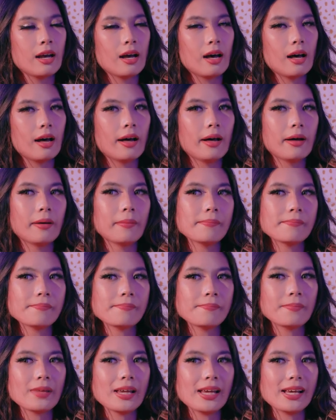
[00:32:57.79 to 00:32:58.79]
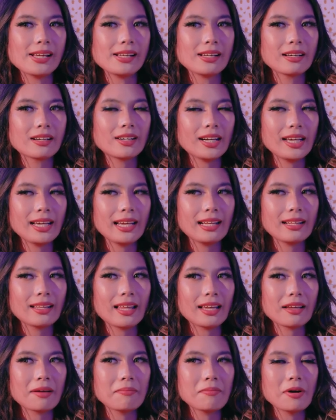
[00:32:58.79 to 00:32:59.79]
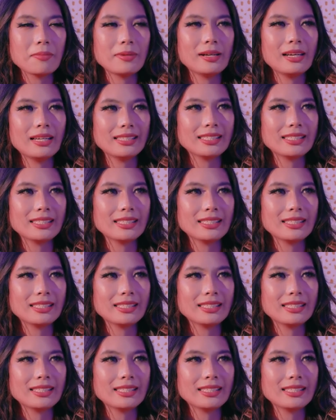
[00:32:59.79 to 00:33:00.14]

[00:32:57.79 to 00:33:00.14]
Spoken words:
and creating like a moment in